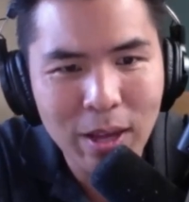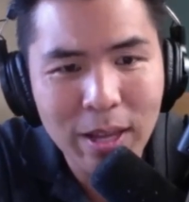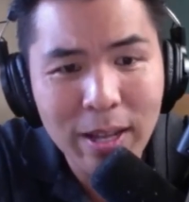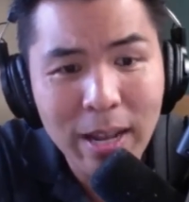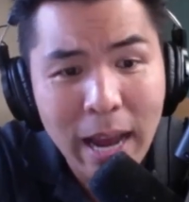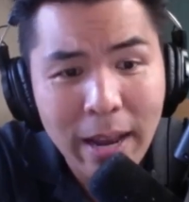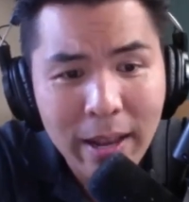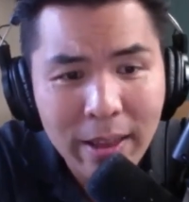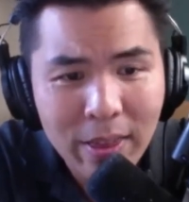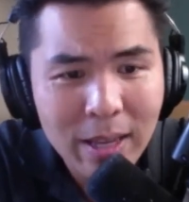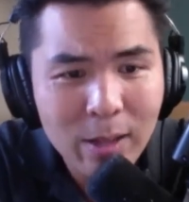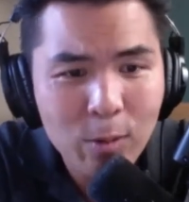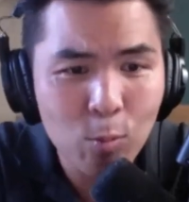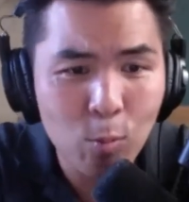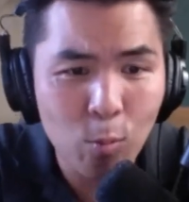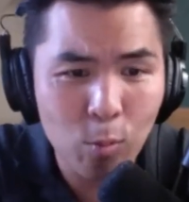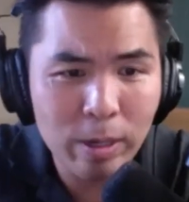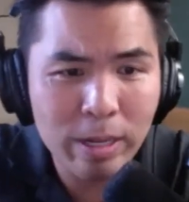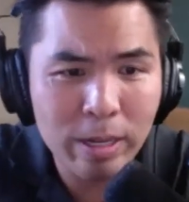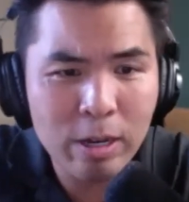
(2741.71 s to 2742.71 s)
And, and I think
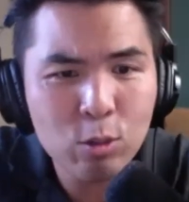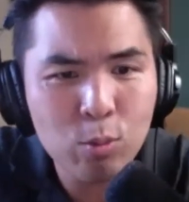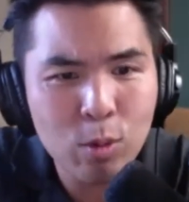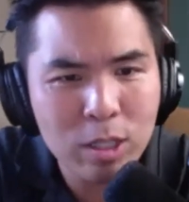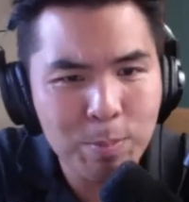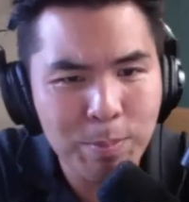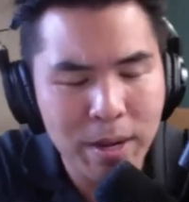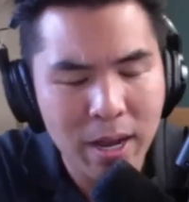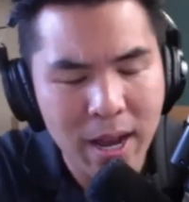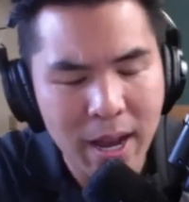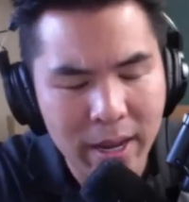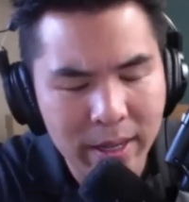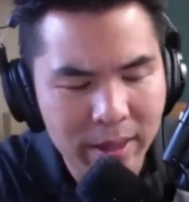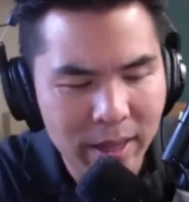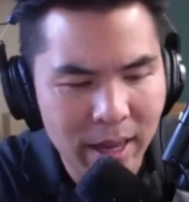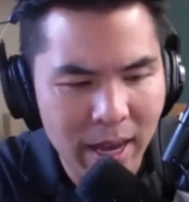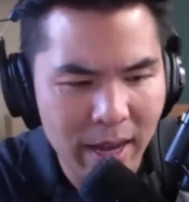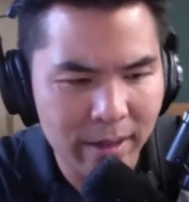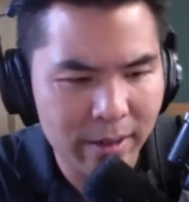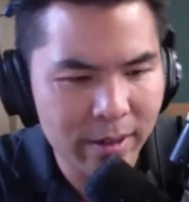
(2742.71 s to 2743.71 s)
here's what's
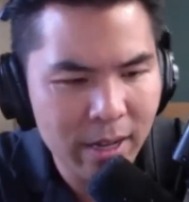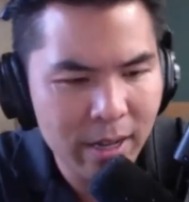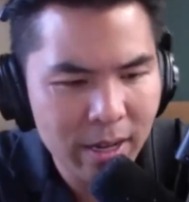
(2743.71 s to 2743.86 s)
behind that